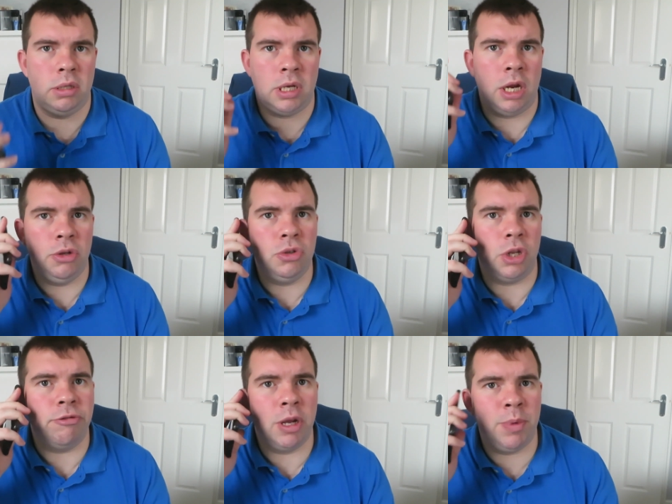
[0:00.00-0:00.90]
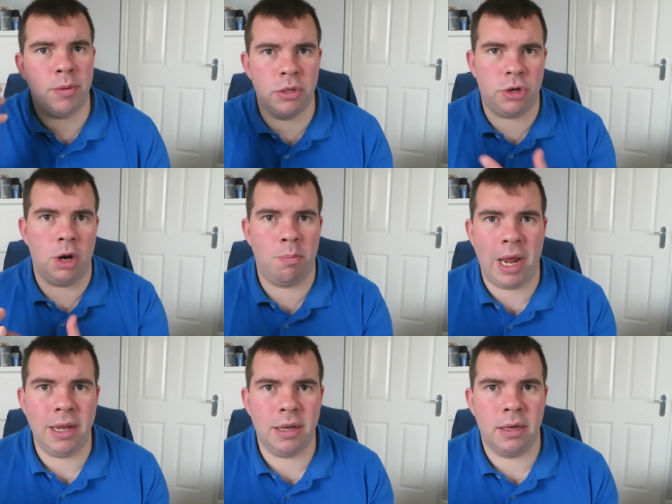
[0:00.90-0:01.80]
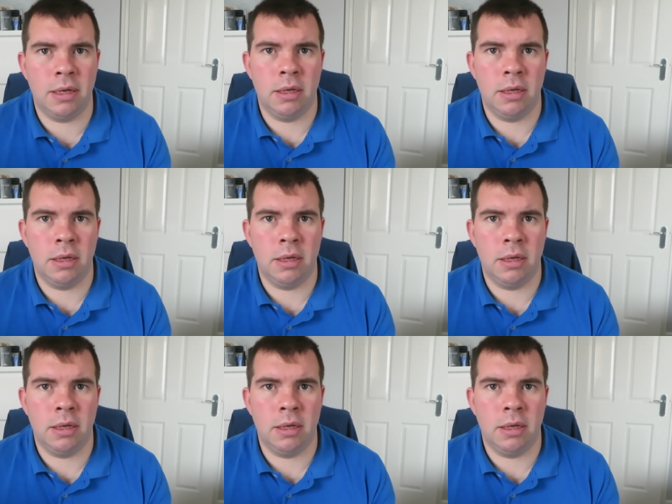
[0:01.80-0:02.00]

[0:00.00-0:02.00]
you can use it to ring people. It's got a mic.